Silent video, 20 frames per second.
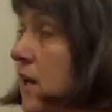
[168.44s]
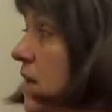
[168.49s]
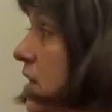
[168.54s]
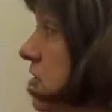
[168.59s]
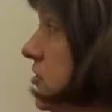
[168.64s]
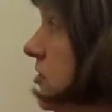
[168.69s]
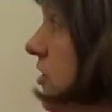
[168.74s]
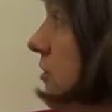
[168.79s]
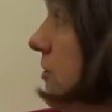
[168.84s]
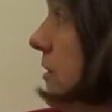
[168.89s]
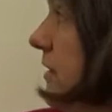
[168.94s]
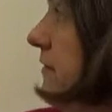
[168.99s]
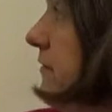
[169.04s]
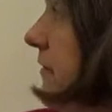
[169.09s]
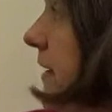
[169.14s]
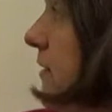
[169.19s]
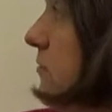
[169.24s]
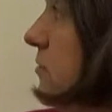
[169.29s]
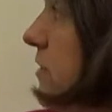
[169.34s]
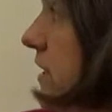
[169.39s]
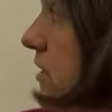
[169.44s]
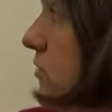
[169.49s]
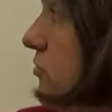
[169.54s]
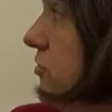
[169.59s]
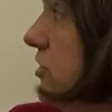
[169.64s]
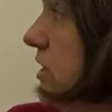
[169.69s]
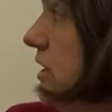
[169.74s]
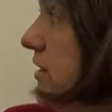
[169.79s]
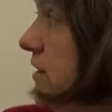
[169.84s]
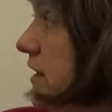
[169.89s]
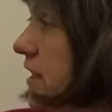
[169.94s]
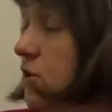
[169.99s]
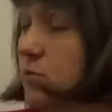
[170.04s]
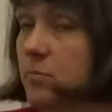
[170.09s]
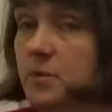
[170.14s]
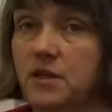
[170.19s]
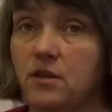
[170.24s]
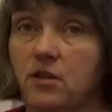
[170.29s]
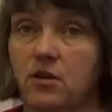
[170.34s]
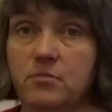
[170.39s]
So if found guilty, they could
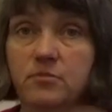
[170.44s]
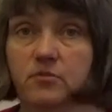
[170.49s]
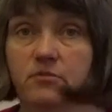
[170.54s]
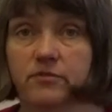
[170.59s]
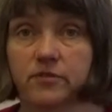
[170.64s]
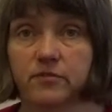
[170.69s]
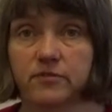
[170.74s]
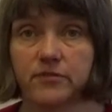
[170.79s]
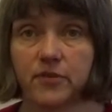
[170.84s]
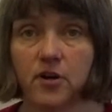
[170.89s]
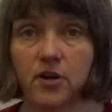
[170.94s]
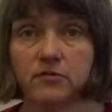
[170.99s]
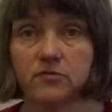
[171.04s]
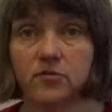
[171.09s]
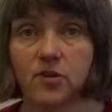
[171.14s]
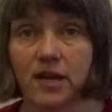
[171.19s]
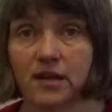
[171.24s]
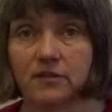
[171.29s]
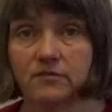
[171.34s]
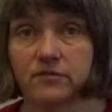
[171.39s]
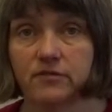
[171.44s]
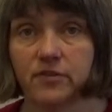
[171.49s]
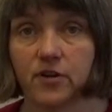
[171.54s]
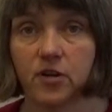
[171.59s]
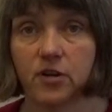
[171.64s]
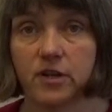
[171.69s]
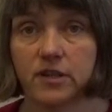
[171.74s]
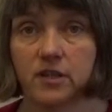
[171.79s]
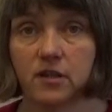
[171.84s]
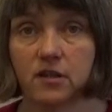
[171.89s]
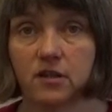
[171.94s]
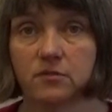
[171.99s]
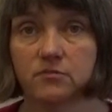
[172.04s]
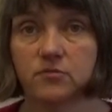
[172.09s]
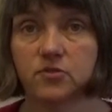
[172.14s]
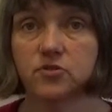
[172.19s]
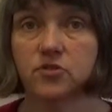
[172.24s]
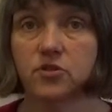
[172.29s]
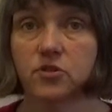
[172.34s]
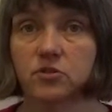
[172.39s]
be liable for a £5,000 fine and up
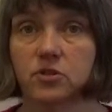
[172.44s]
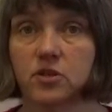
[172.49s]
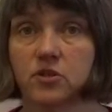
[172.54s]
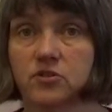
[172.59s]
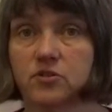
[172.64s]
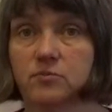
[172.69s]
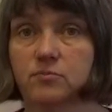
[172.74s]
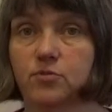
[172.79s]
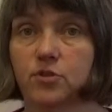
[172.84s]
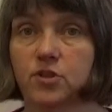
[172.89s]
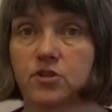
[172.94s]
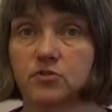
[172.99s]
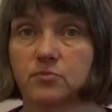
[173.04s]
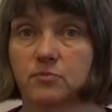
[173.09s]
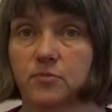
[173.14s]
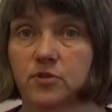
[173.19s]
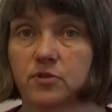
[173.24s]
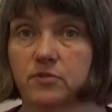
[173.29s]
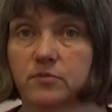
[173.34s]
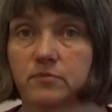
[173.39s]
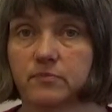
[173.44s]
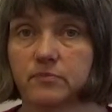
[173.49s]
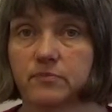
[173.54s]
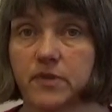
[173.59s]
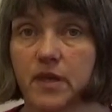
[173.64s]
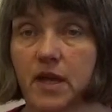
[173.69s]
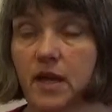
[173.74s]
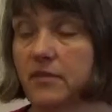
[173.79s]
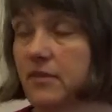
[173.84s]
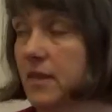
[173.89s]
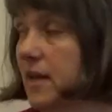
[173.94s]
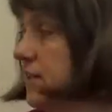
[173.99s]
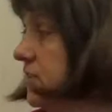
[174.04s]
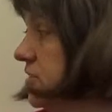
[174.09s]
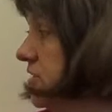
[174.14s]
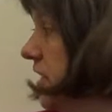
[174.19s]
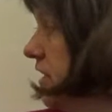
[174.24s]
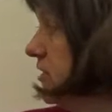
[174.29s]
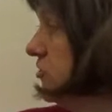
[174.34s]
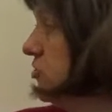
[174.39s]
to 2 years imprisonment. And that
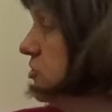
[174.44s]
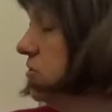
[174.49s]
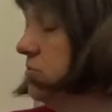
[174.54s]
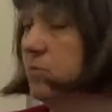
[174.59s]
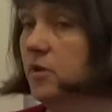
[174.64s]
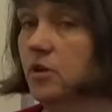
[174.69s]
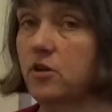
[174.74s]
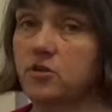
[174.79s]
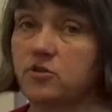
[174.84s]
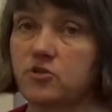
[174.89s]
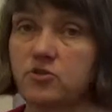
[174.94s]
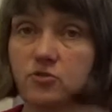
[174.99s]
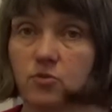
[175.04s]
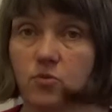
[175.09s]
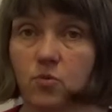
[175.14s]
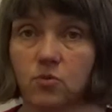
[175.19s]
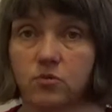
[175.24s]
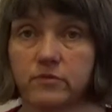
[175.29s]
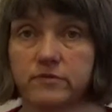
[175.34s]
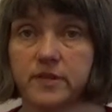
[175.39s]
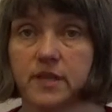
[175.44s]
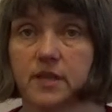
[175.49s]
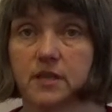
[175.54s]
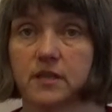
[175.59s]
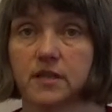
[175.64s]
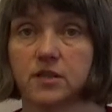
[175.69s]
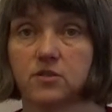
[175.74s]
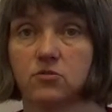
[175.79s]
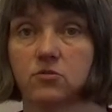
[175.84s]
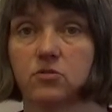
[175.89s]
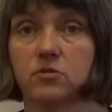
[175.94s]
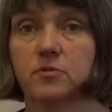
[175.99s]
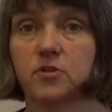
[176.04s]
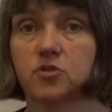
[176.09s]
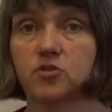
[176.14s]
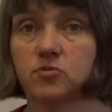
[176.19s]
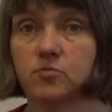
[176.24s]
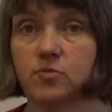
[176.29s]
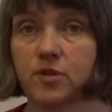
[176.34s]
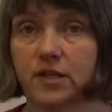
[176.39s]
sanction applies to all of the illegal
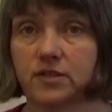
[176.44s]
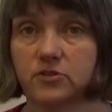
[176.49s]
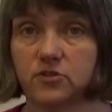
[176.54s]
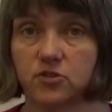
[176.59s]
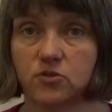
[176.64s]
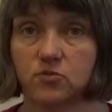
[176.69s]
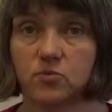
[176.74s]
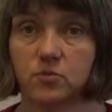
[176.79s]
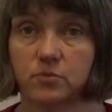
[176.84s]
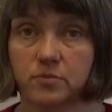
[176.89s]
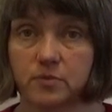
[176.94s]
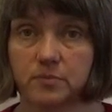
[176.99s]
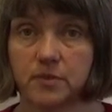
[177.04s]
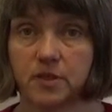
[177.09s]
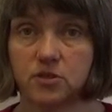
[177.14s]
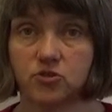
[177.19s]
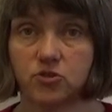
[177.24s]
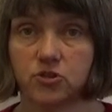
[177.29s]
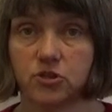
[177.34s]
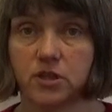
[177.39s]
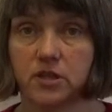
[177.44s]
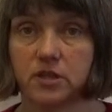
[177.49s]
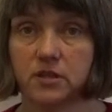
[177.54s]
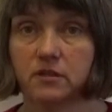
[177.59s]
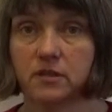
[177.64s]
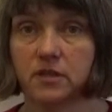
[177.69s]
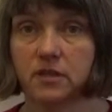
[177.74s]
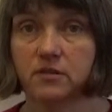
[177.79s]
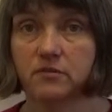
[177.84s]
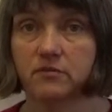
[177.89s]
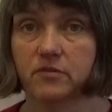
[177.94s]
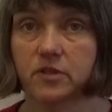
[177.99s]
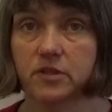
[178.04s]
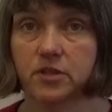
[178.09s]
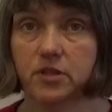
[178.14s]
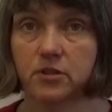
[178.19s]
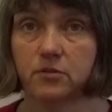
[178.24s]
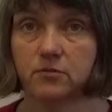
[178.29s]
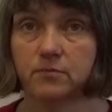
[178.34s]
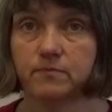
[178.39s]
commercial practices we'll be mentioning in the
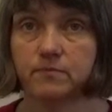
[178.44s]
video.